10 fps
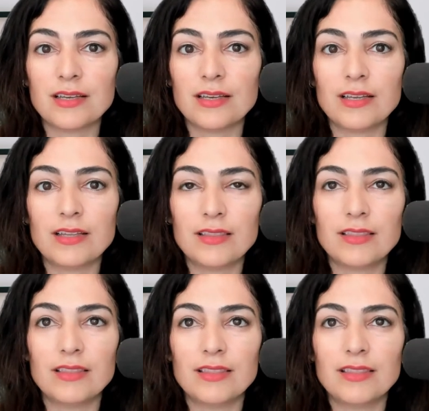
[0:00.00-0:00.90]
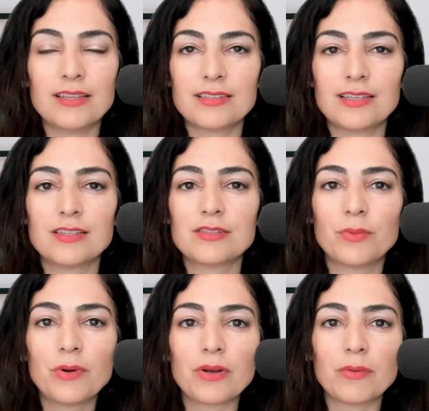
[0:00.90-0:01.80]
uh, these things
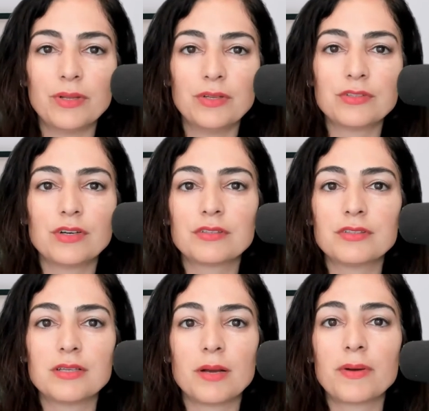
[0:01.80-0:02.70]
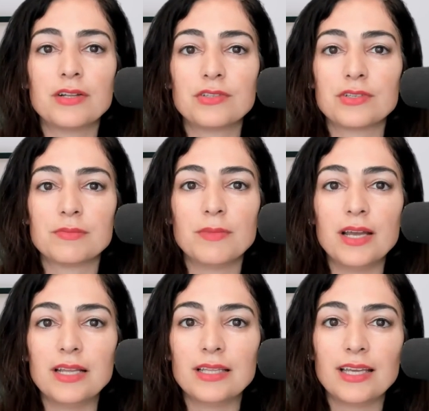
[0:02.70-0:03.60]
work. When you talk to the subconscious
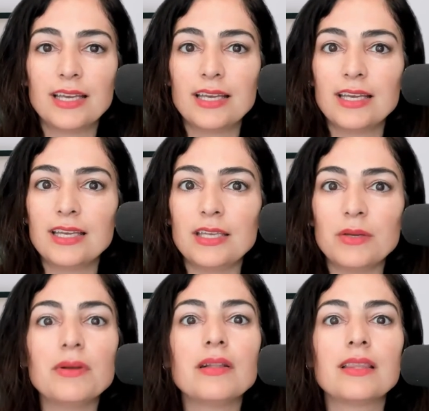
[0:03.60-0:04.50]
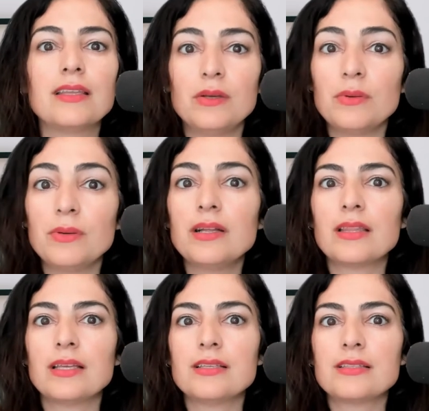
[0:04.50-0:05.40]
mind, you heal you heal
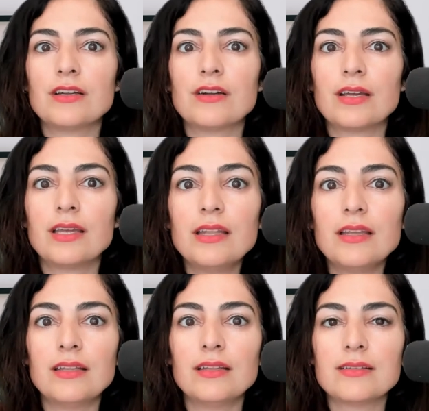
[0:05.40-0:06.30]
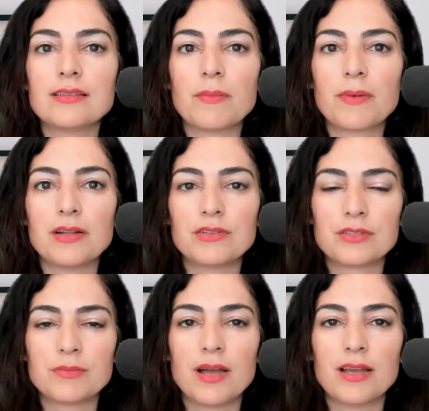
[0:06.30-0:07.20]
things that are hidden in the subconscious
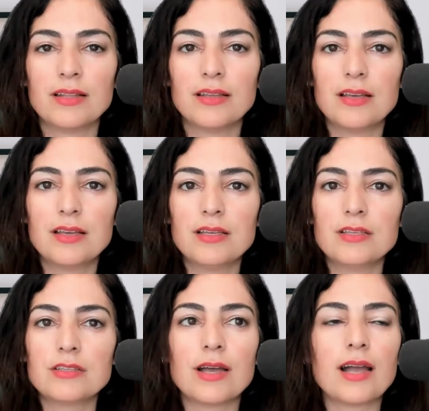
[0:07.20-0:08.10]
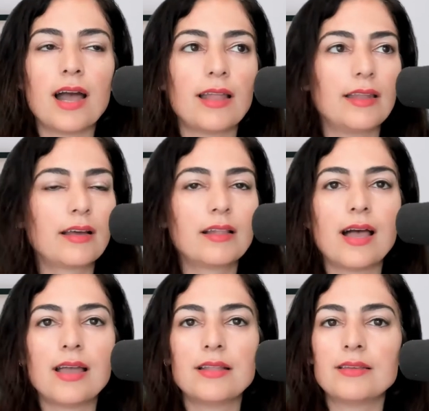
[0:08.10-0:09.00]
mind. So I got a
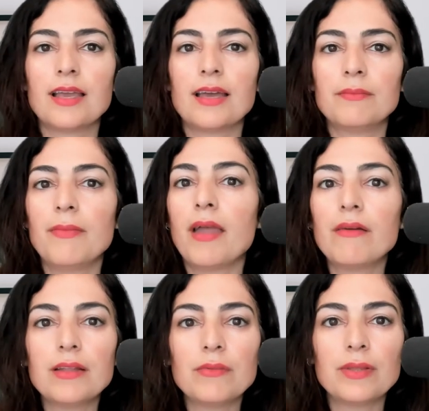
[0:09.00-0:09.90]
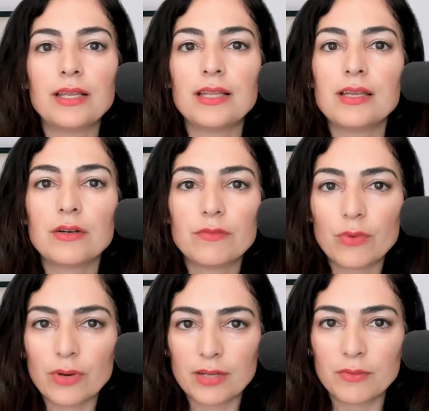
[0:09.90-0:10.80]
client to get married within a year of
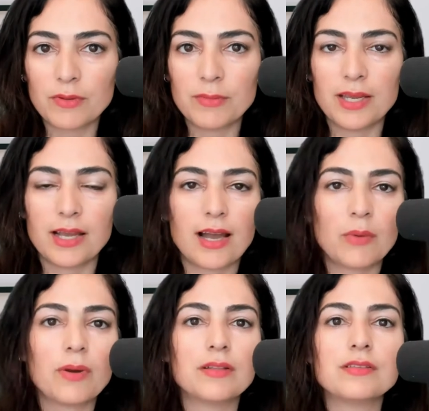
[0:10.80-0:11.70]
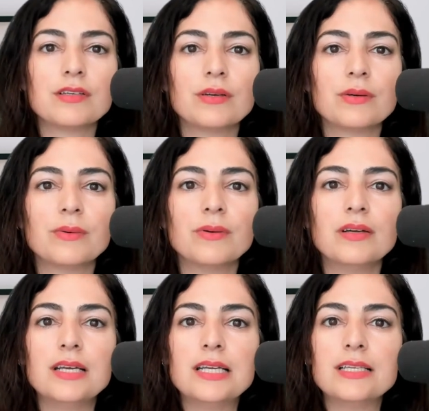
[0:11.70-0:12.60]
working with me. I got one to
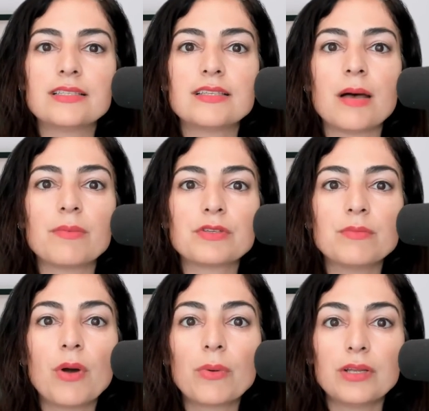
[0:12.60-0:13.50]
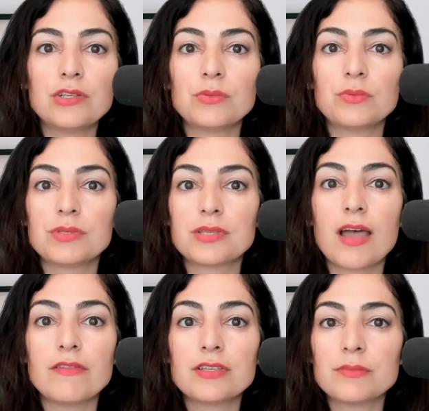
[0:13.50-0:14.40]
stop smoking. She was a
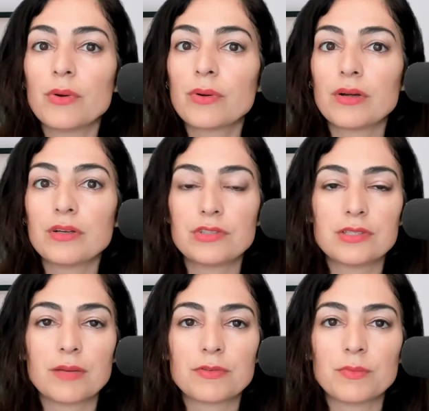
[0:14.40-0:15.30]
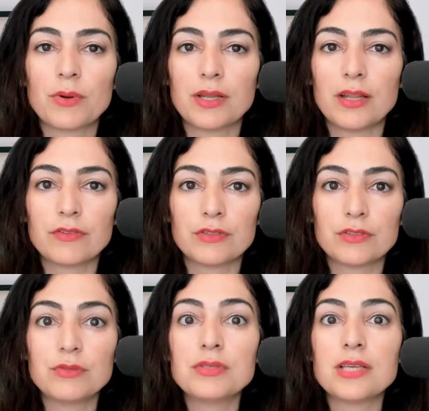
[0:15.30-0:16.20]
heavy smoker. She stopped smoking after
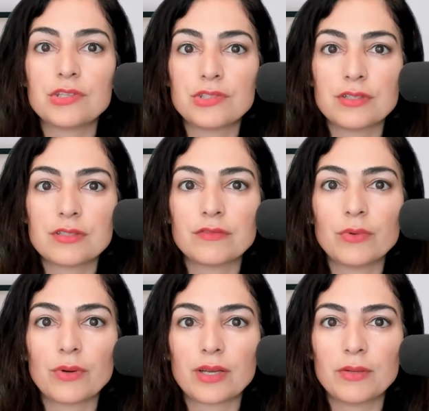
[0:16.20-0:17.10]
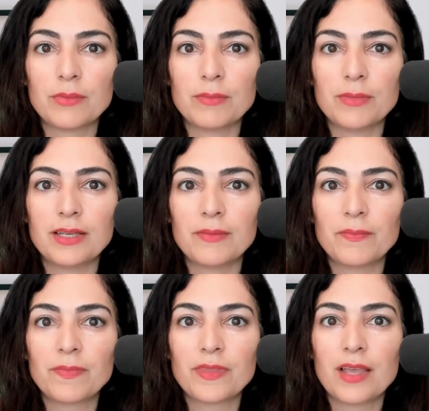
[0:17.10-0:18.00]
two sessions of working with me.
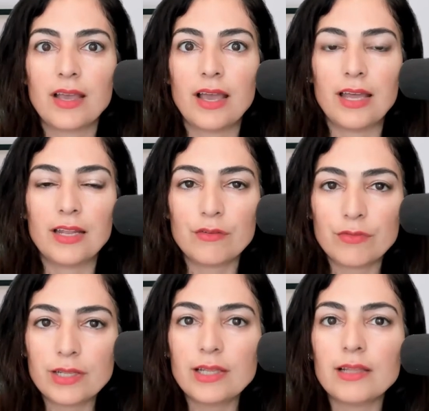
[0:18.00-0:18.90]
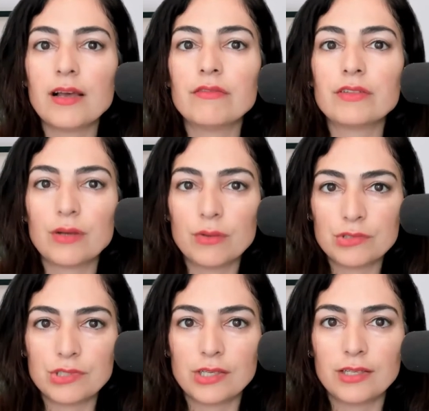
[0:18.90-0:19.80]
And I really loved
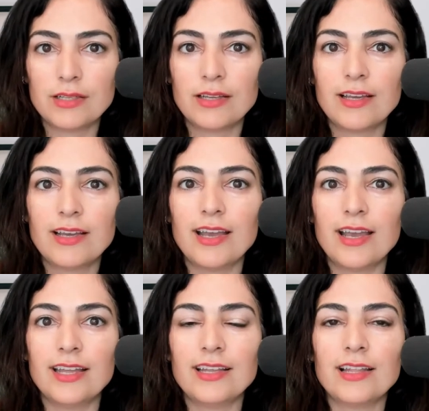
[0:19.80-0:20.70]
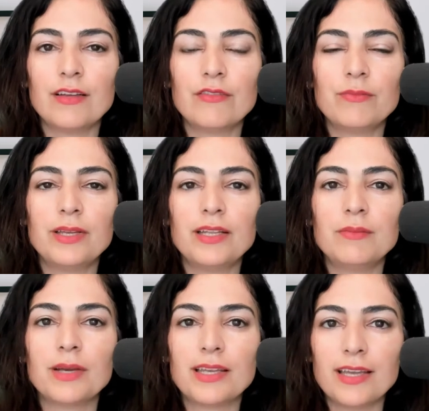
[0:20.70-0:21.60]
coaching and I loved being in
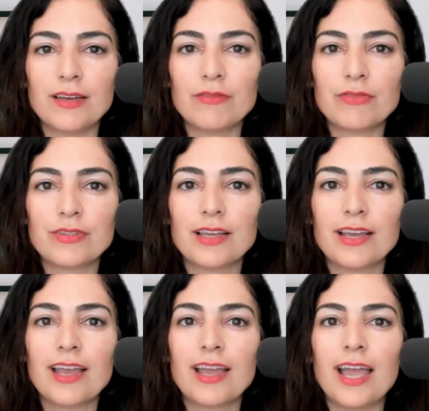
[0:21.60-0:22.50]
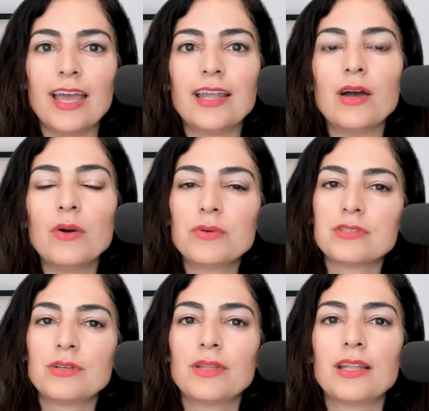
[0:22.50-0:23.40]
my gift. And I always
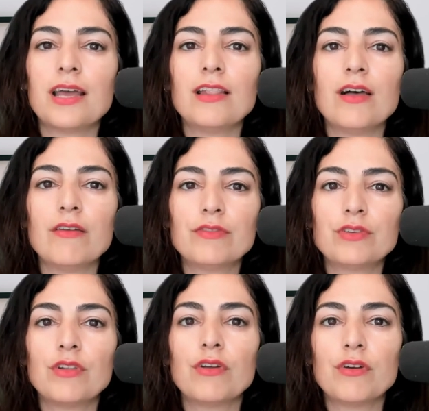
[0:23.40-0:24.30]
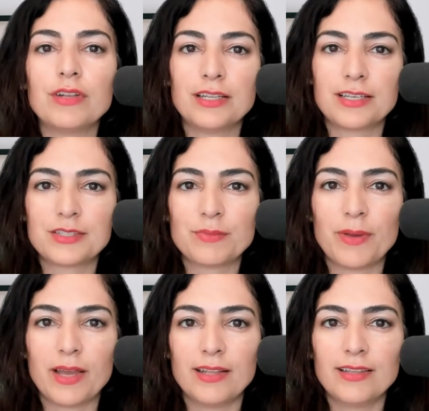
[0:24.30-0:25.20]
know that I love to learn and
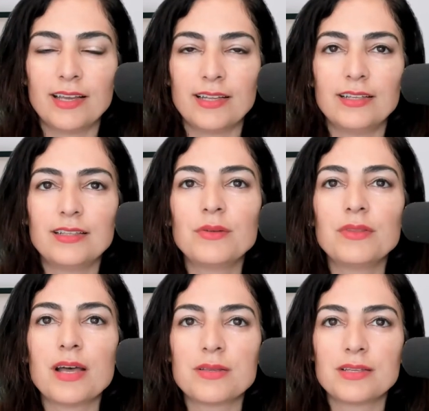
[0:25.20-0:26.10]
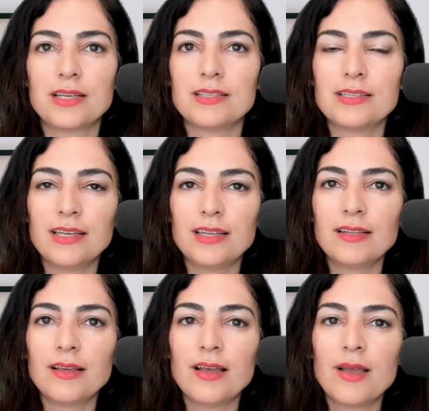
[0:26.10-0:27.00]
expand. And in
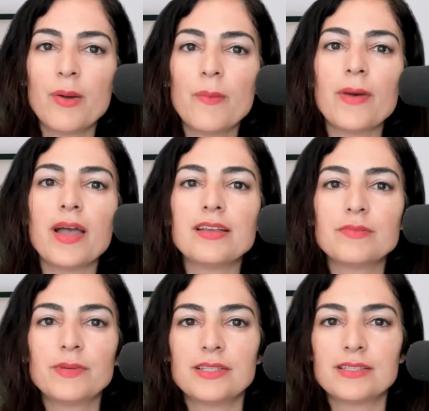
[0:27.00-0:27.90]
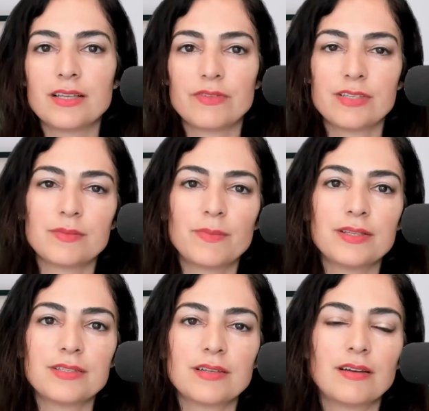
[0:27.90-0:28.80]
2018, my husband Stephan
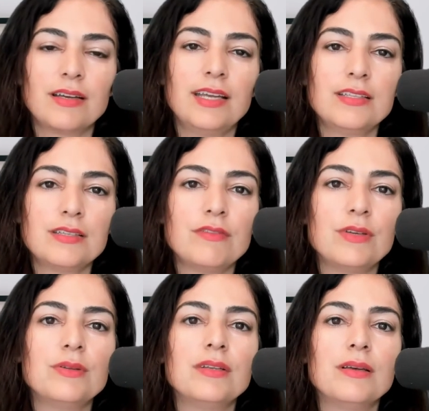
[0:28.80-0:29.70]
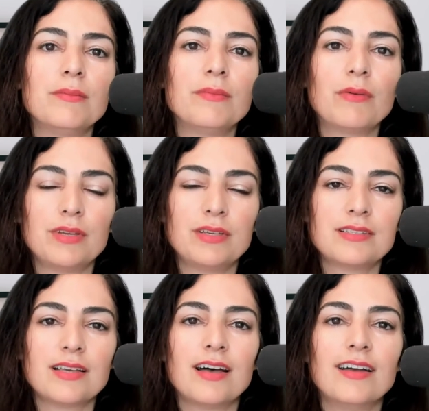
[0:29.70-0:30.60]
Spencer interviewed
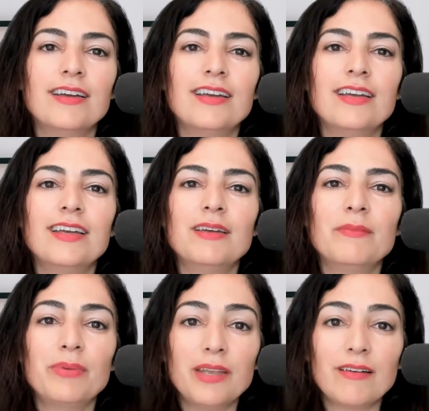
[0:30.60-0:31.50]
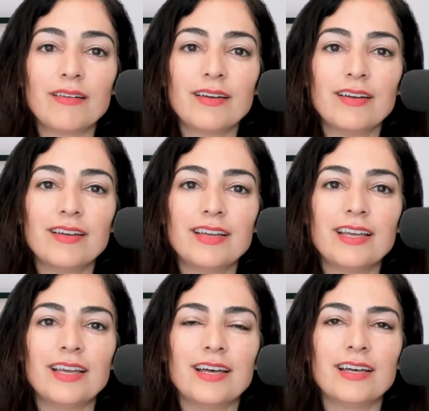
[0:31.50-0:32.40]
Marisa Peer
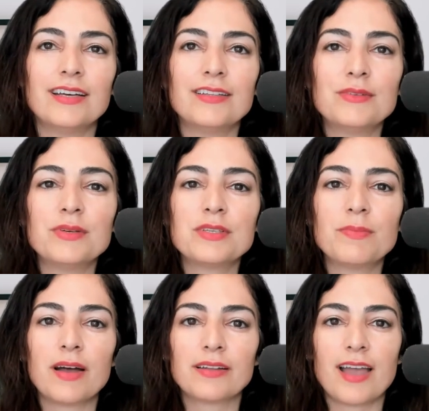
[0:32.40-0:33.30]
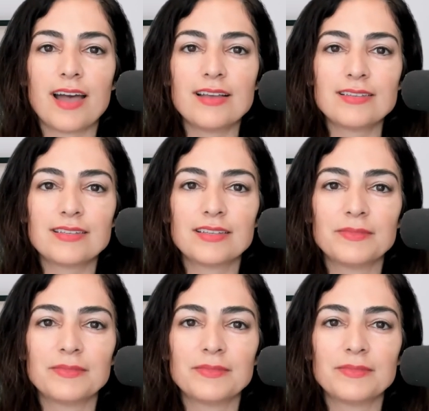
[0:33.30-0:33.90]
uh, to his podcast,